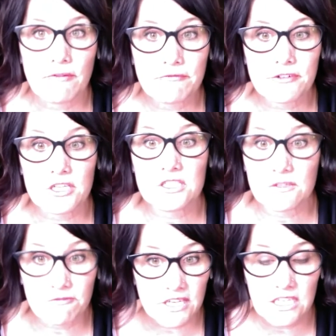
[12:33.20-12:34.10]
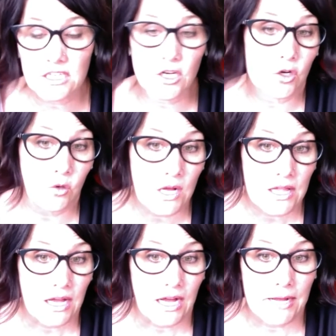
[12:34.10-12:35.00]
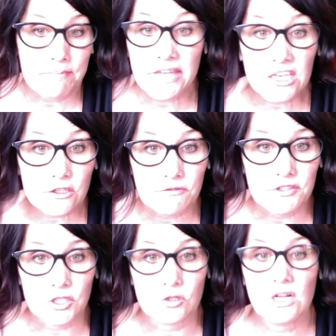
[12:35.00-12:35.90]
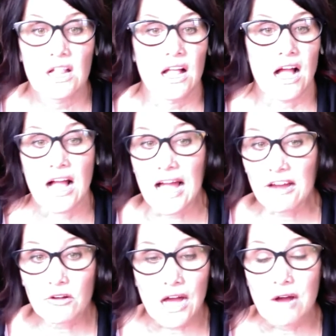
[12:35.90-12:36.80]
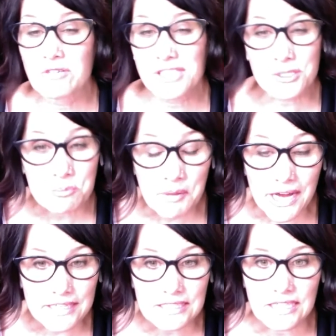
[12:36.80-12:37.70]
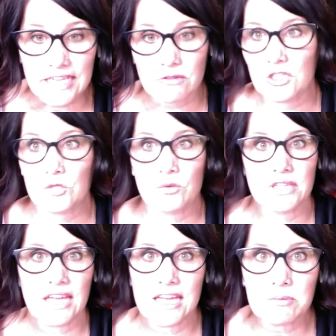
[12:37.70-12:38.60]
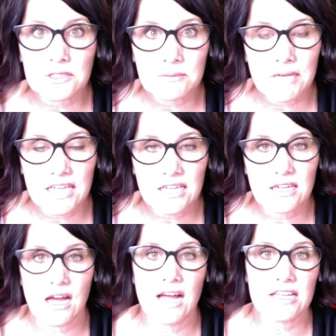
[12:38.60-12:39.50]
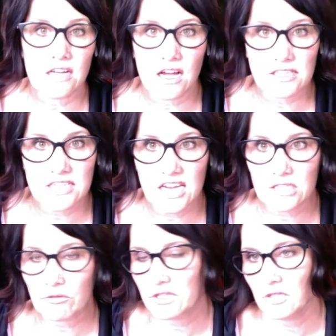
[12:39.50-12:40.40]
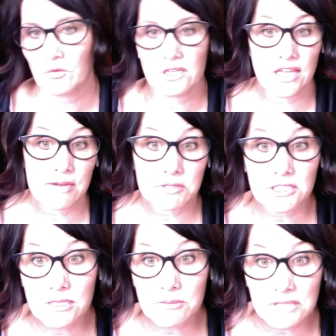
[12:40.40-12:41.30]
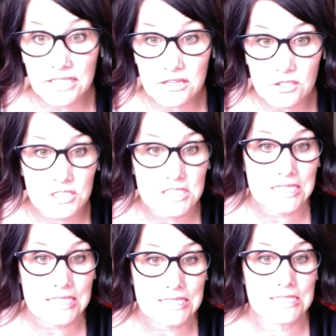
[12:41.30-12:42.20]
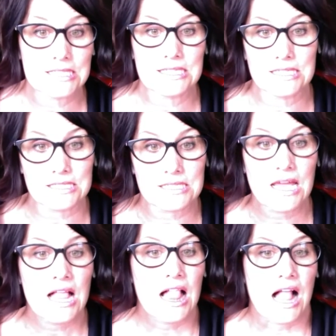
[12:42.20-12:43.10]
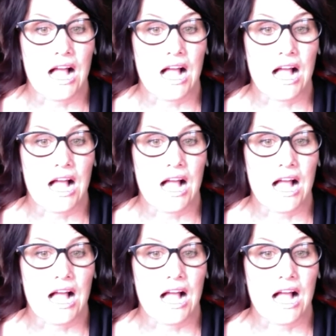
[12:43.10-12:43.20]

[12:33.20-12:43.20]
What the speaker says: conference video interview? How was their body language? Were they able to make eye contact with you? Were they able to complete their sentences?